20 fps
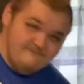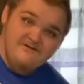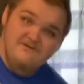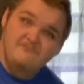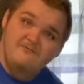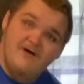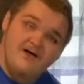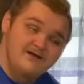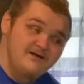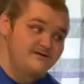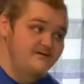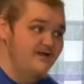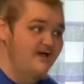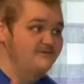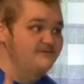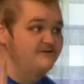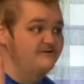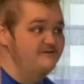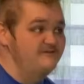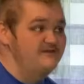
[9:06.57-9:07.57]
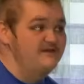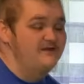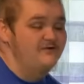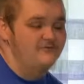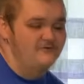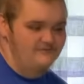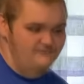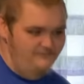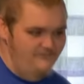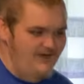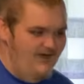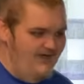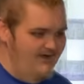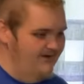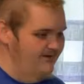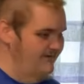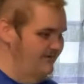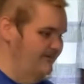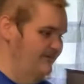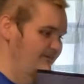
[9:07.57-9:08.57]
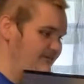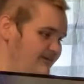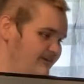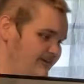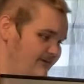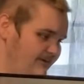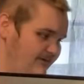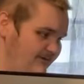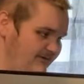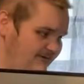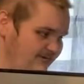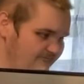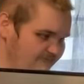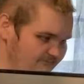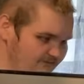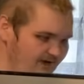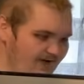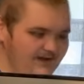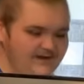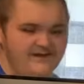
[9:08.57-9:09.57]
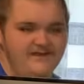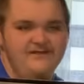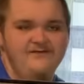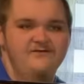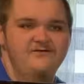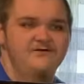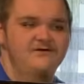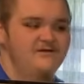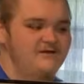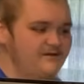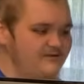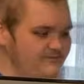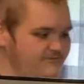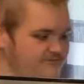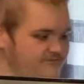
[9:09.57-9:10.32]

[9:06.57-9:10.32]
if you want another secret of mine for how to get good,